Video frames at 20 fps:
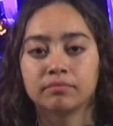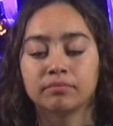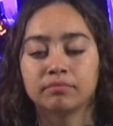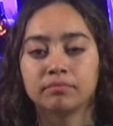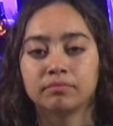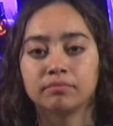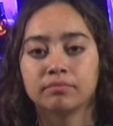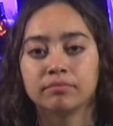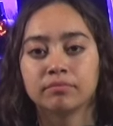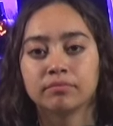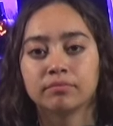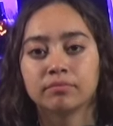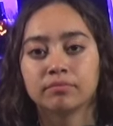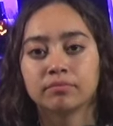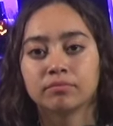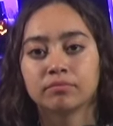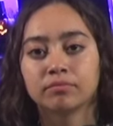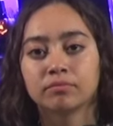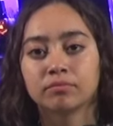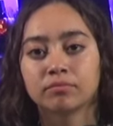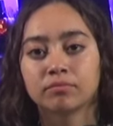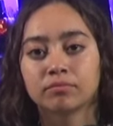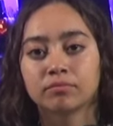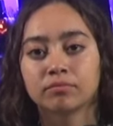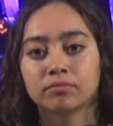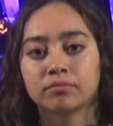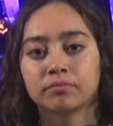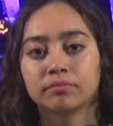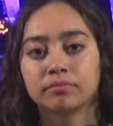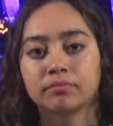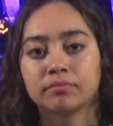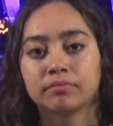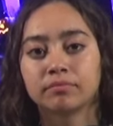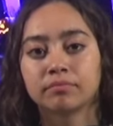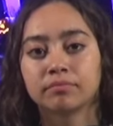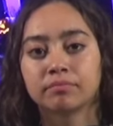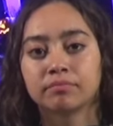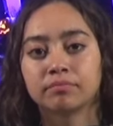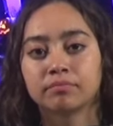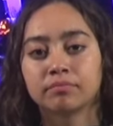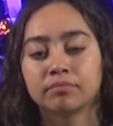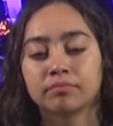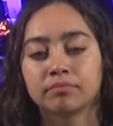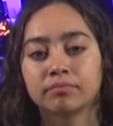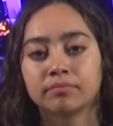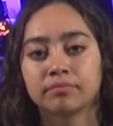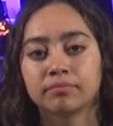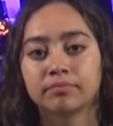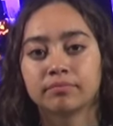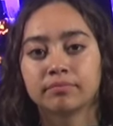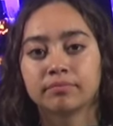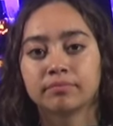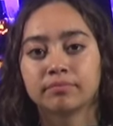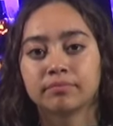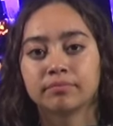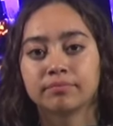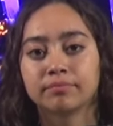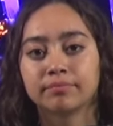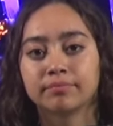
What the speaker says: No words are spoken by the person on screen.